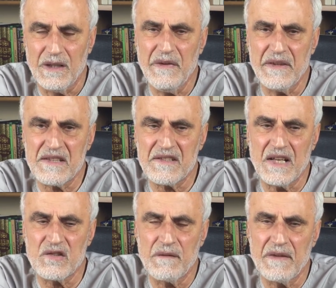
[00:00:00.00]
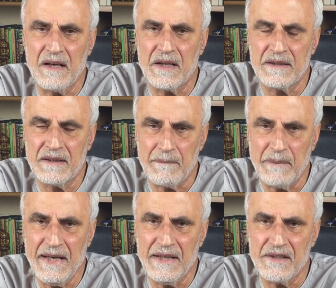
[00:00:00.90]
So even the stars of the earth and
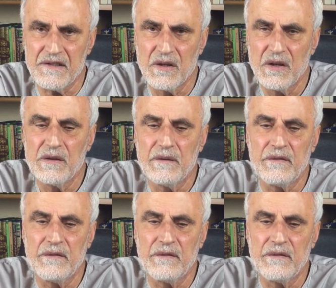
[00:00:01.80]
the planets